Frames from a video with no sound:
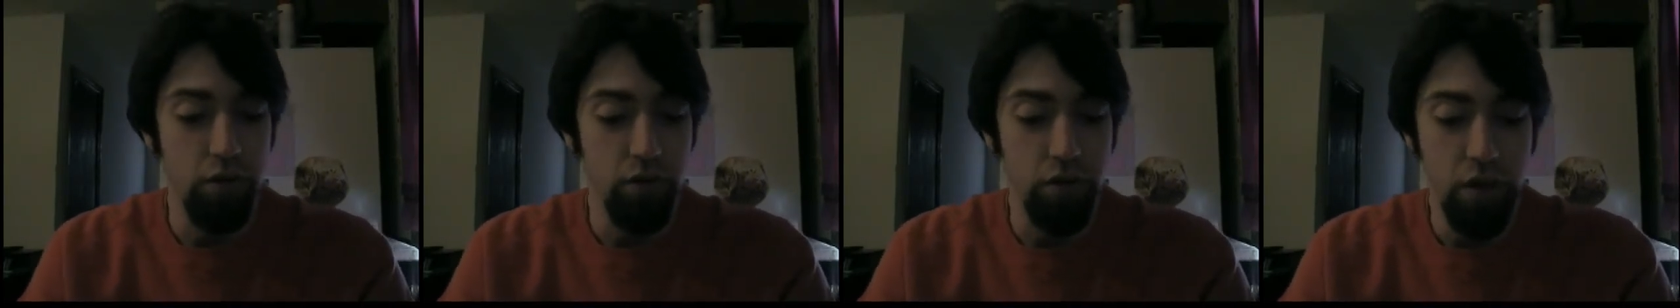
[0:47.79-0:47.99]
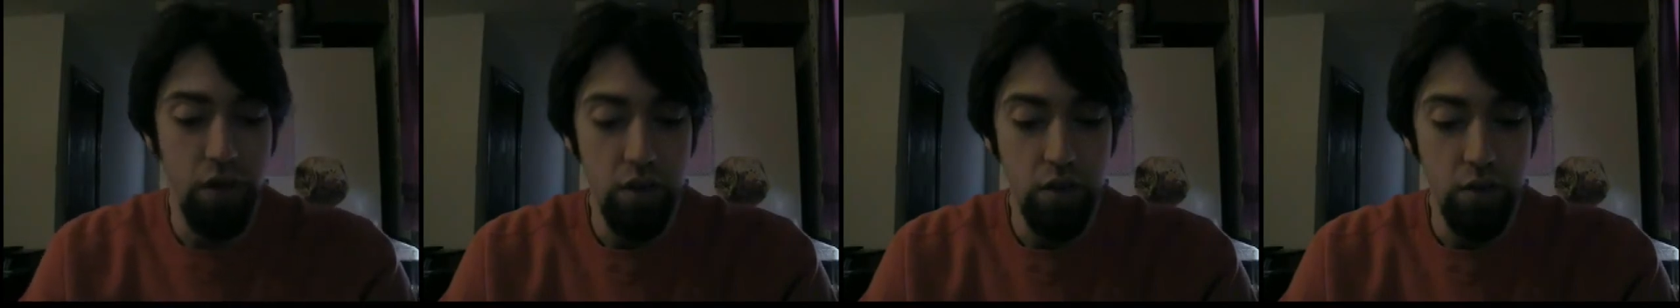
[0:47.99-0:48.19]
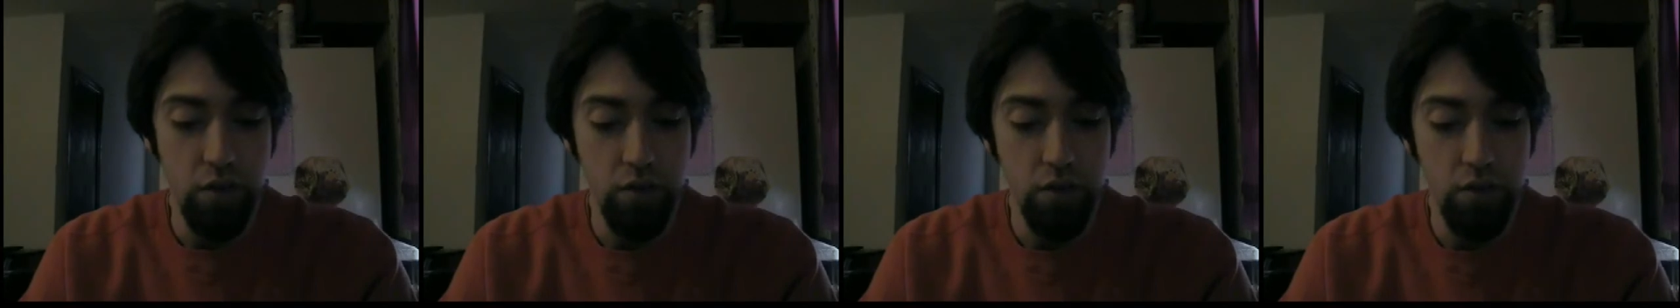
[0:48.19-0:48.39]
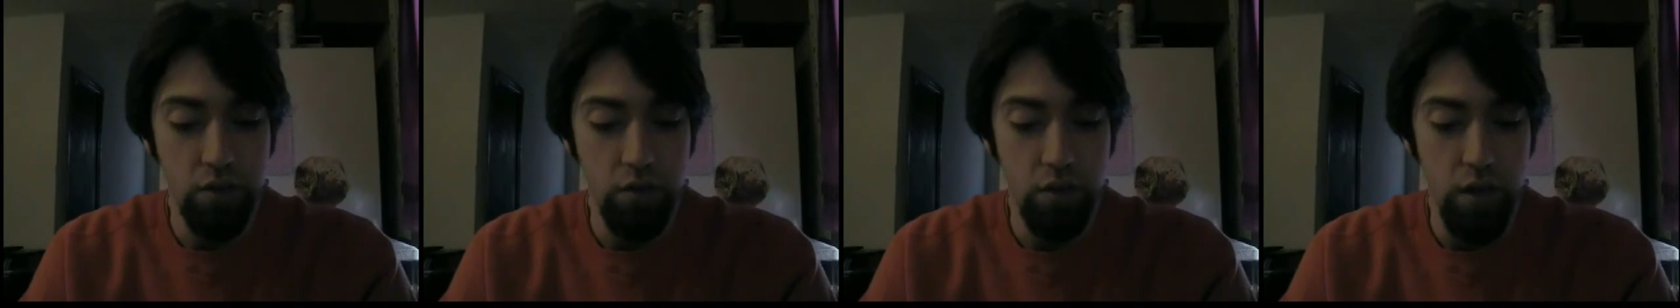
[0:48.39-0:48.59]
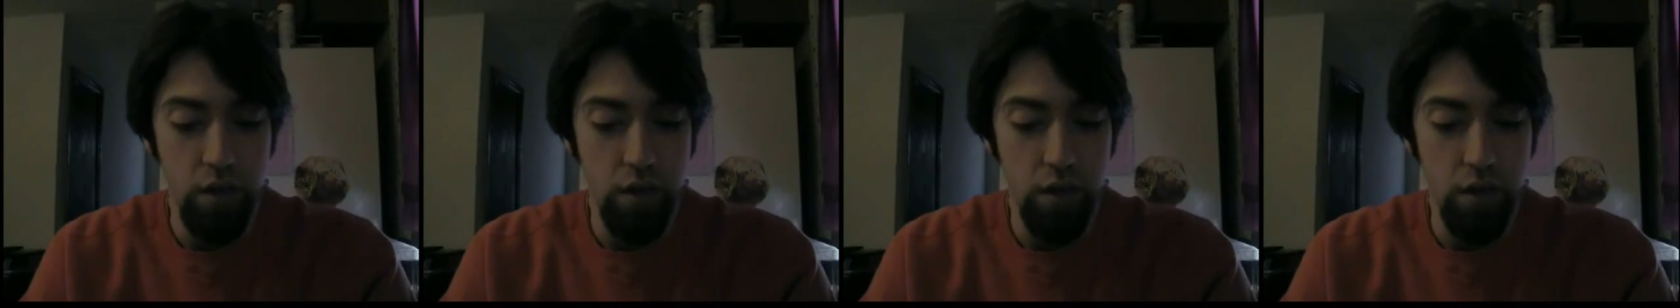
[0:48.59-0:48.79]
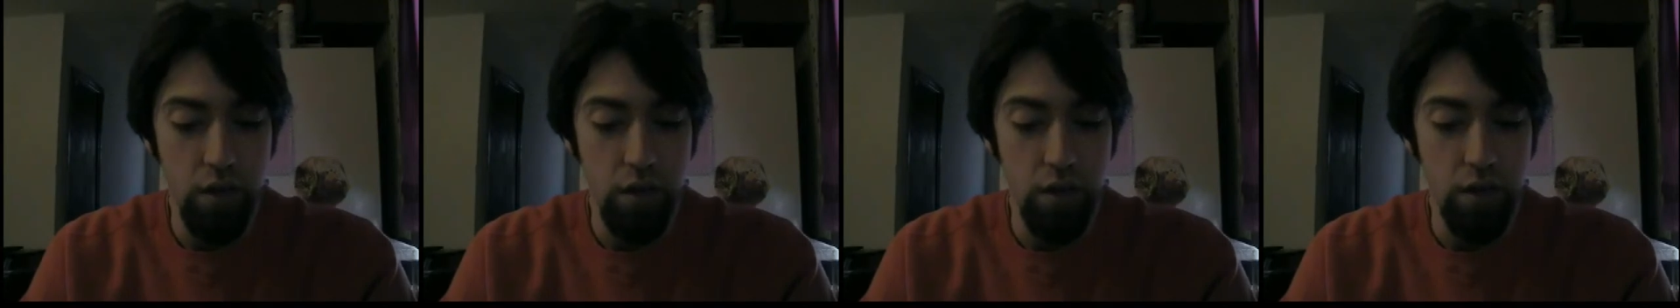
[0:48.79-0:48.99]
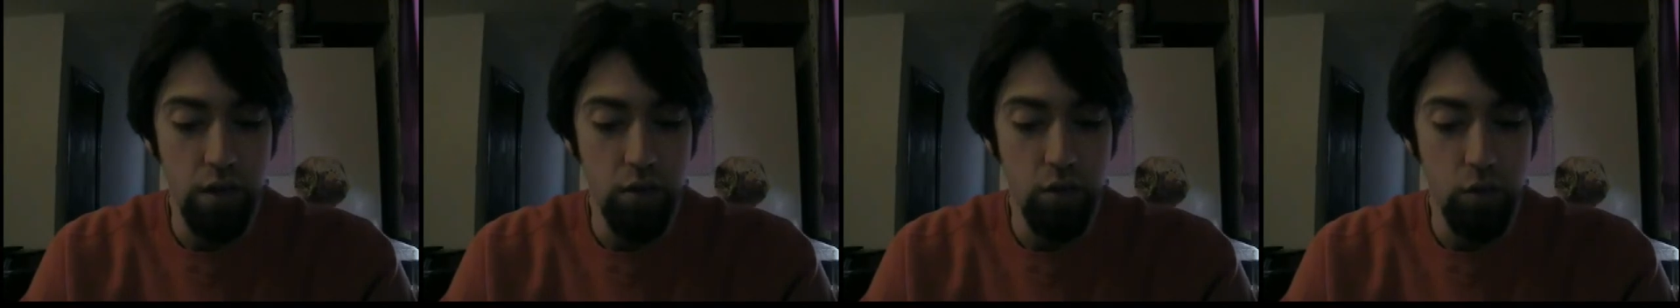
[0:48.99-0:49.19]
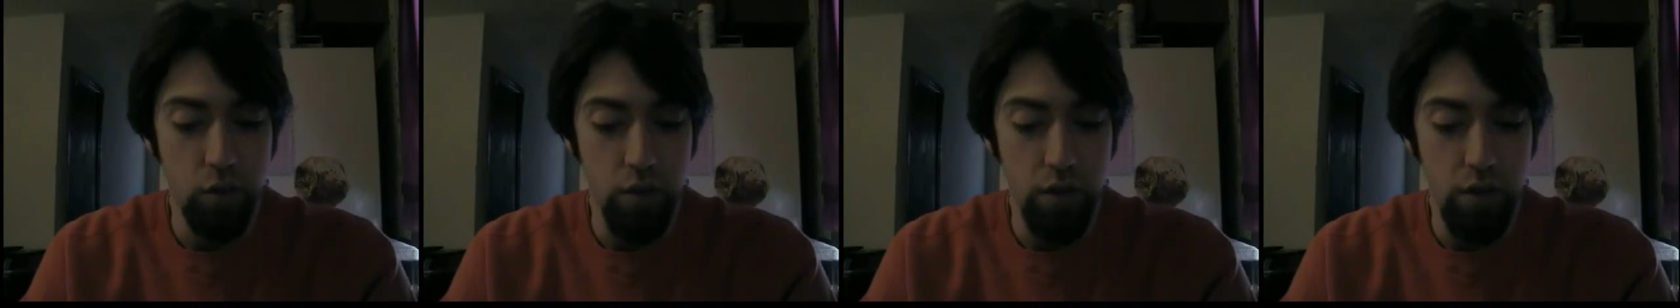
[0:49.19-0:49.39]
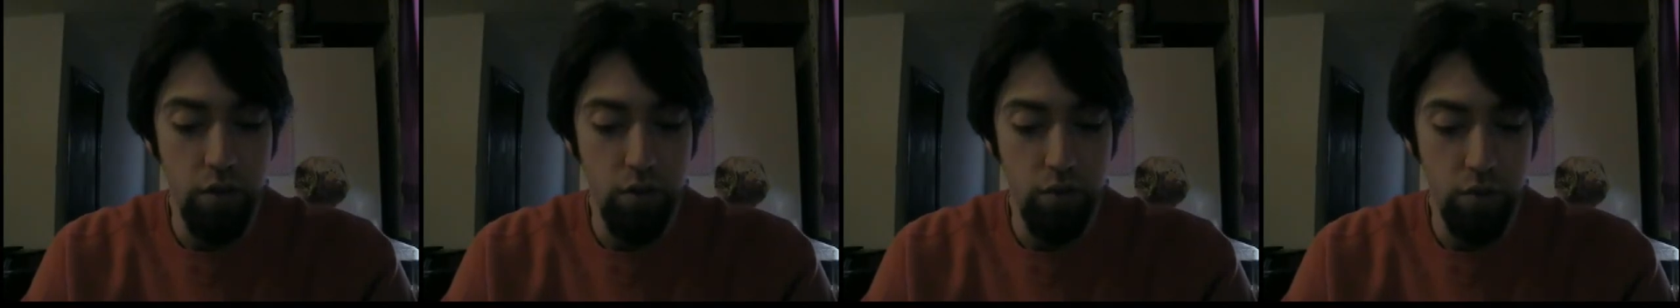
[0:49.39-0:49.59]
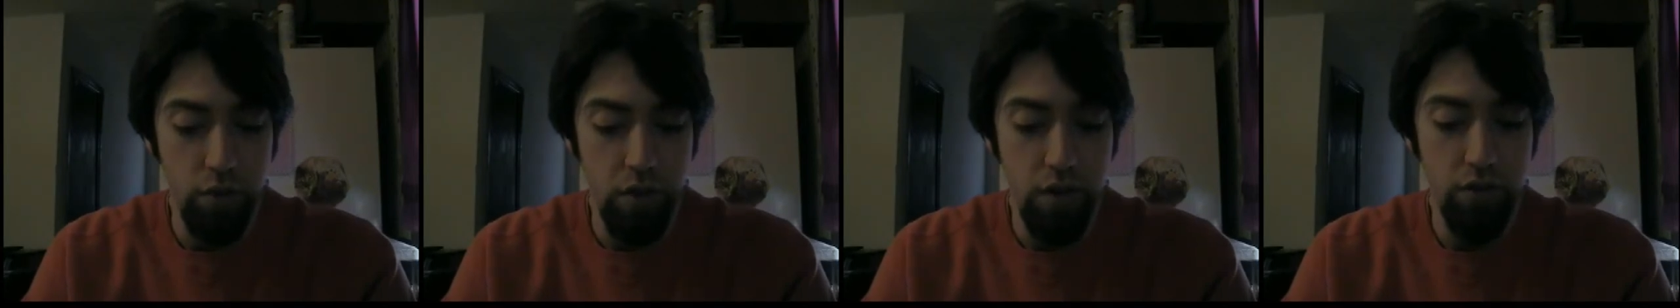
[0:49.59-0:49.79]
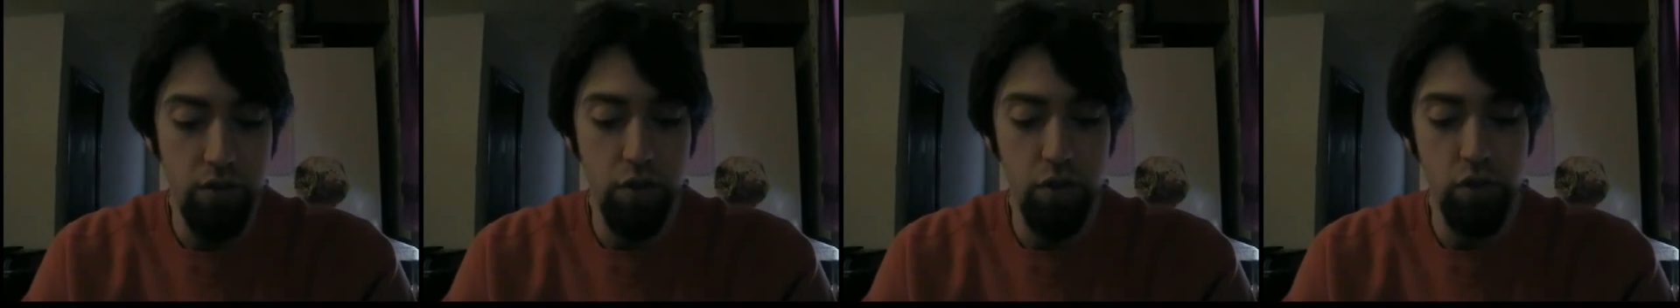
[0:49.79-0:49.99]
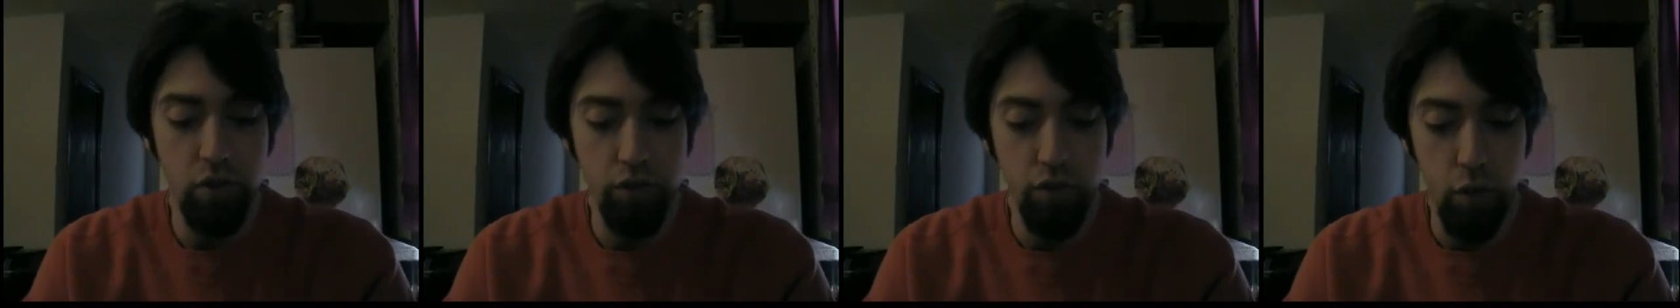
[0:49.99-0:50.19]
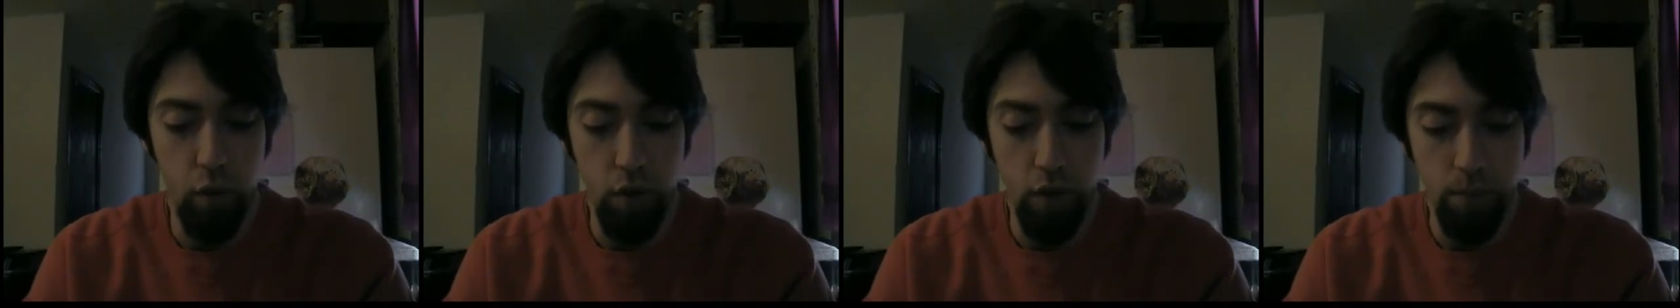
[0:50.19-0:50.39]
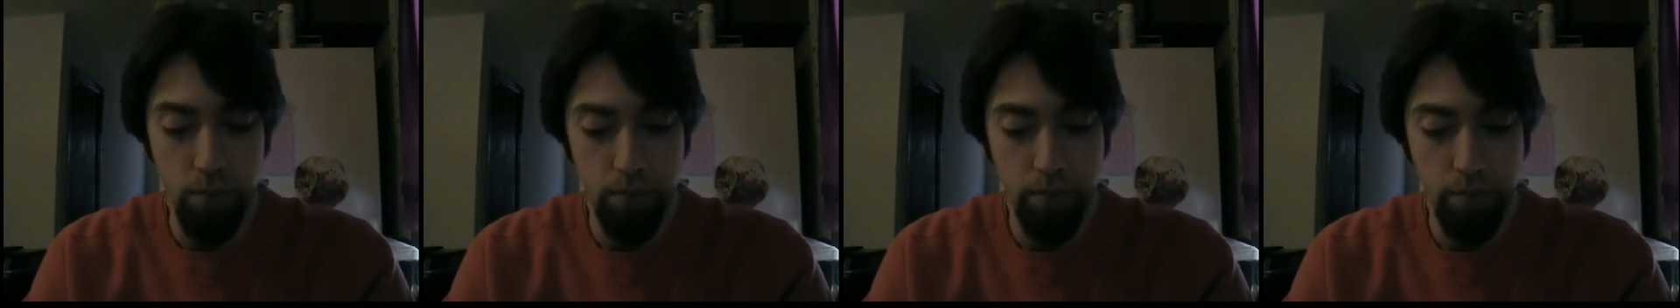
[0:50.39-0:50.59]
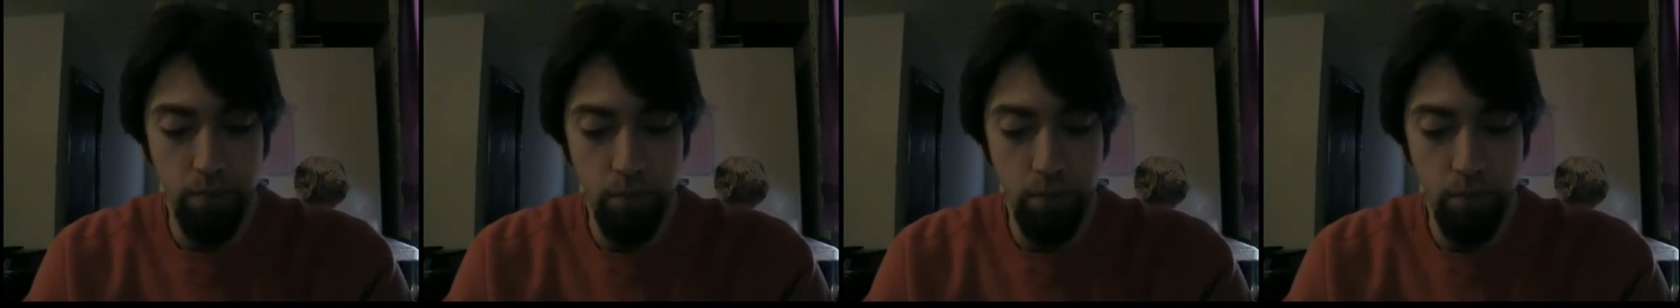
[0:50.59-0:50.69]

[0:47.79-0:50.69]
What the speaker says: Leviticus 23, verse 4.